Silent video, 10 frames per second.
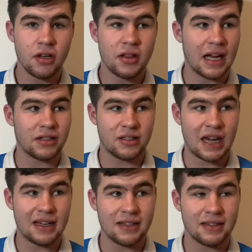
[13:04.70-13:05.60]

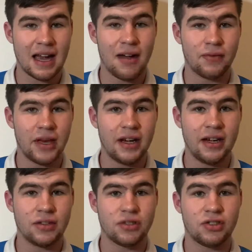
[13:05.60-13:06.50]
That really
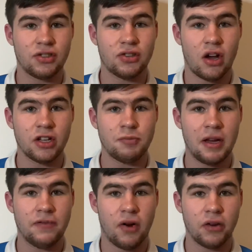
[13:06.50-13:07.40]
does sort of
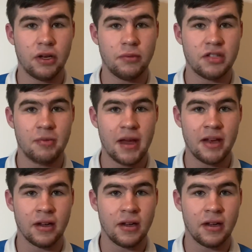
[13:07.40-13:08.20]
speak volume to me.